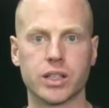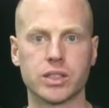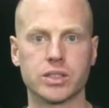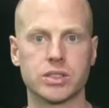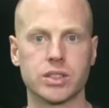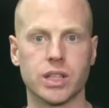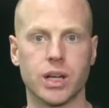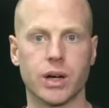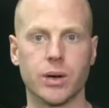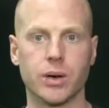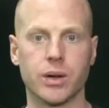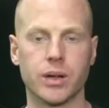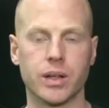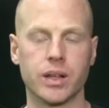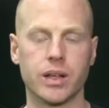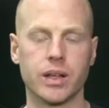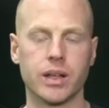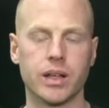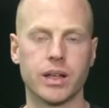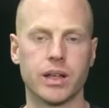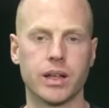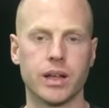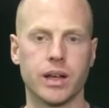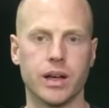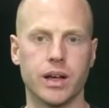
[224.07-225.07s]
So
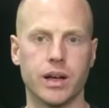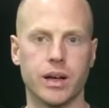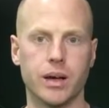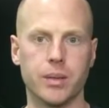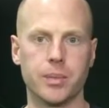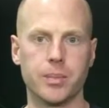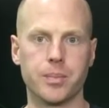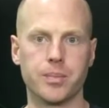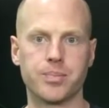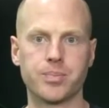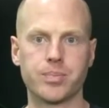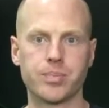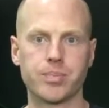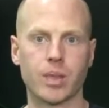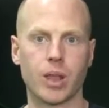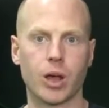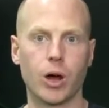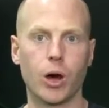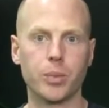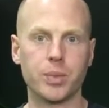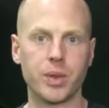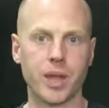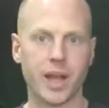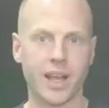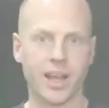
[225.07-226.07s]

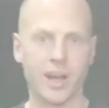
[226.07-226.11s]
hope that